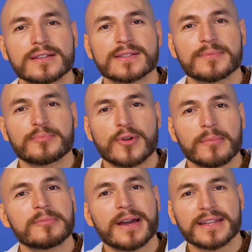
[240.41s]
is the
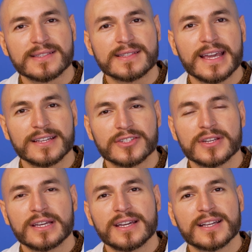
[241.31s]
problematic stage.
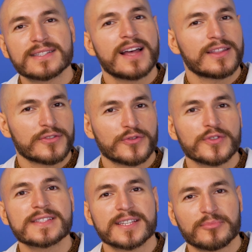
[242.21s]
It's not the
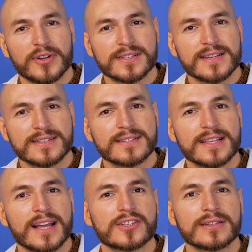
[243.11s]
freezing process, it's
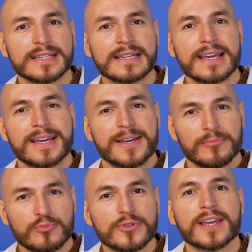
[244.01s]
actually
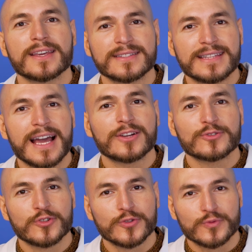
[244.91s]
bringing it
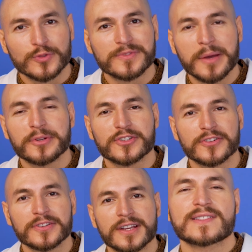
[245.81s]
down to room
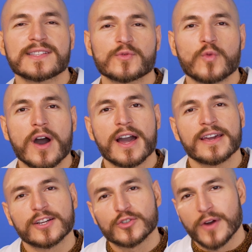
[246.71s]
temperature. This is
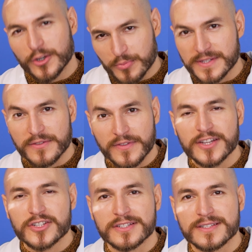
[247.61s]
why
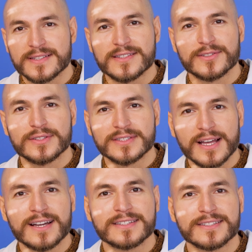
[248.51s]
cryopreservation is still
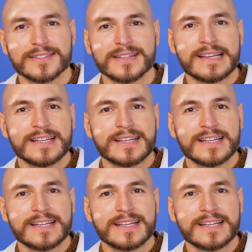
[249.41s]
not a